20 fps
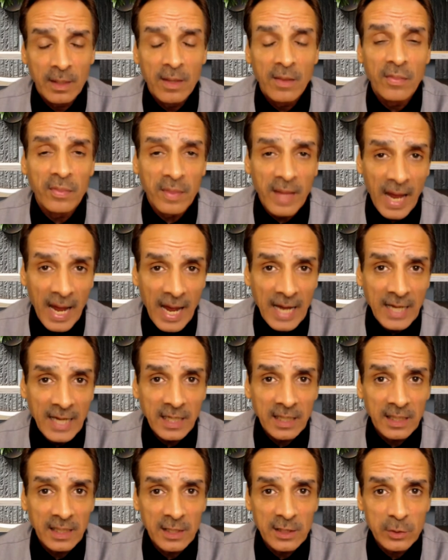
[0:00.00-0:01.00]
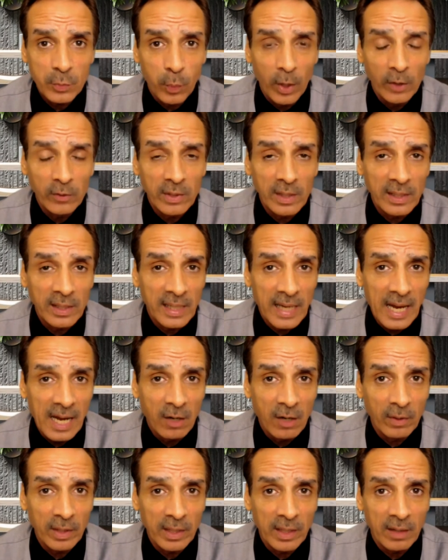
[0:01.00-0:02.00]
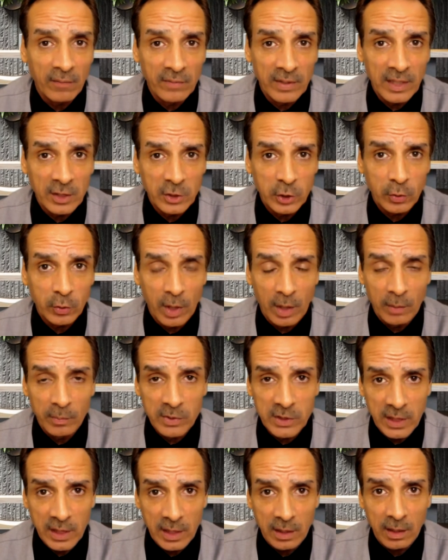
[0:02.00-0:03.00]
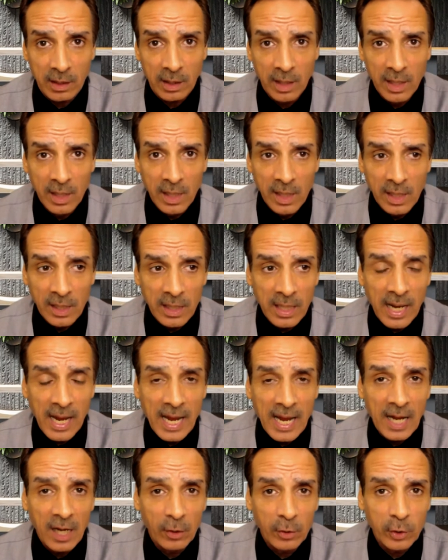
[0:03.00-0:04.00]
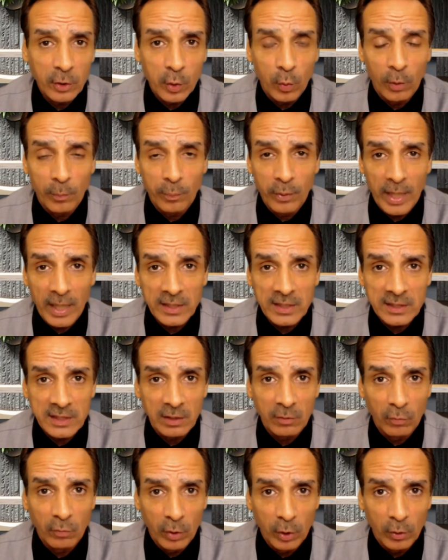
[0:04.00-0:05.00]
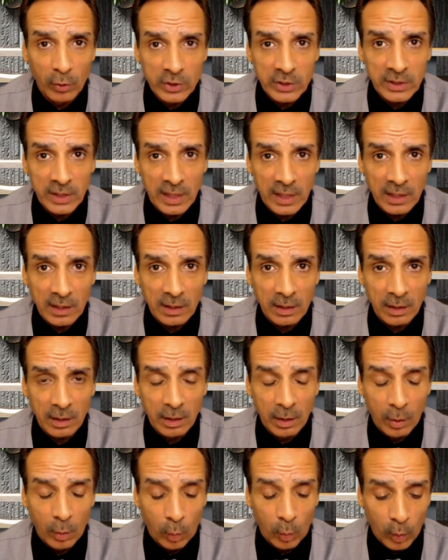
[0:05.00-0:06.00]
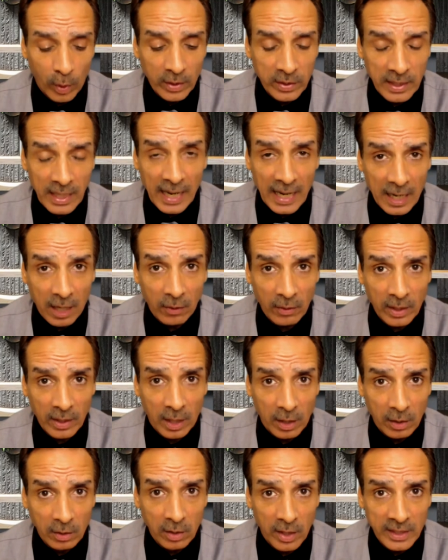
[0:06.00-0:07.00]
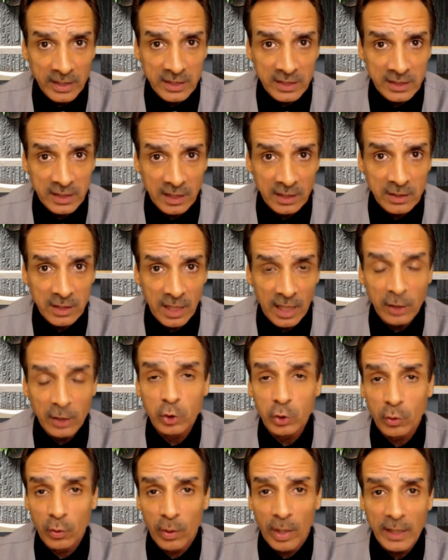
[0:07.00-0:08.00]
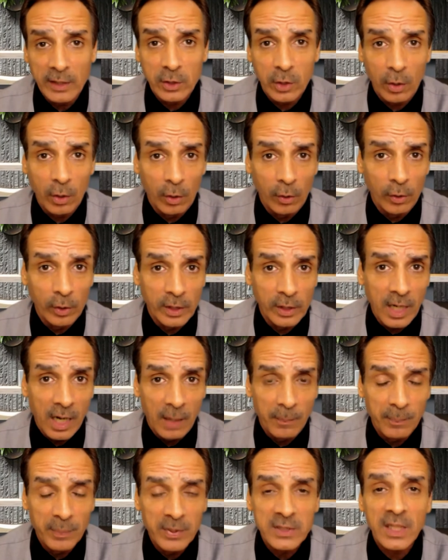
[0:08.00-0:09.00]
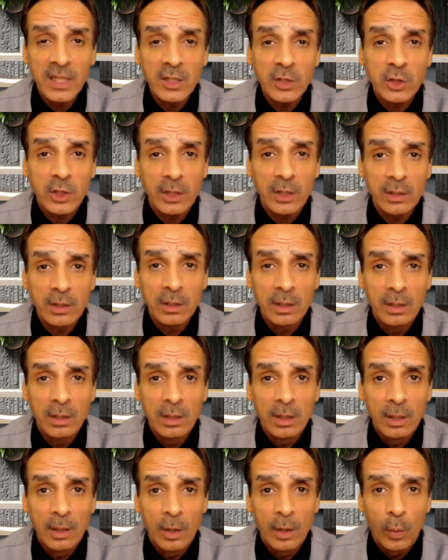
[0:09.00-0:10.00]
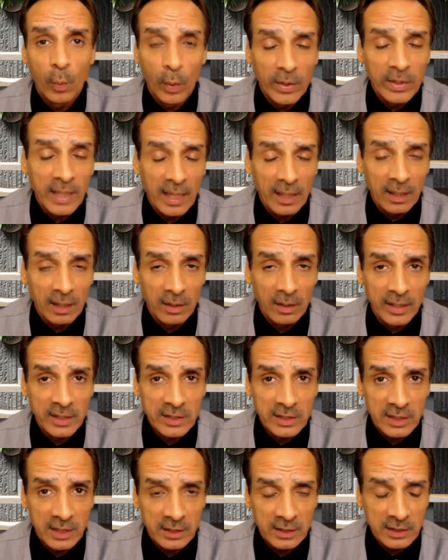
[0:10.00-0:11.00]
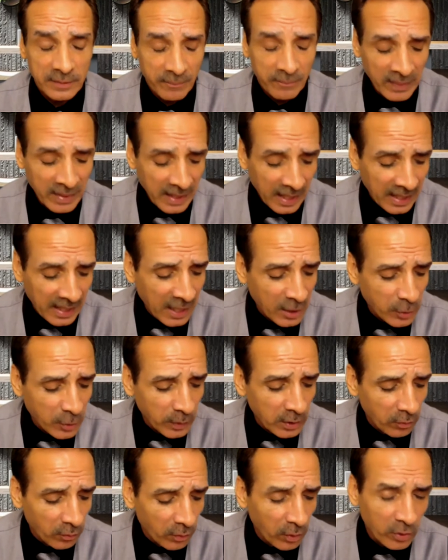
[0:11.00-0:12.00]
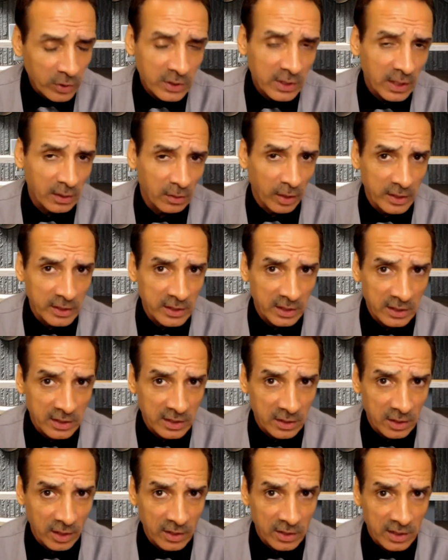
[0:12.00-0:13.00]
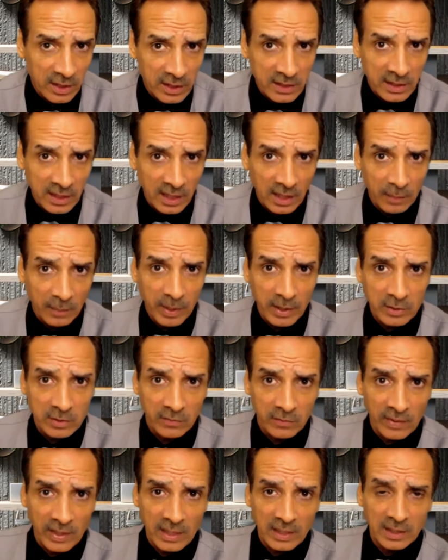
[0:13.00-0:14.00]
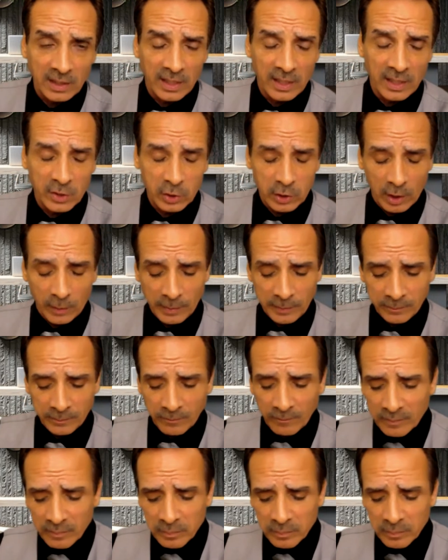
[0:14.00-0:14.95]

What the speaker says: that is where the legality of the issue comes in. Now you are practicing real estate without a license and trying to earn compensation without a license. And that's what the real estate license does in the state of Pennsylvania, ladies and gentlemen.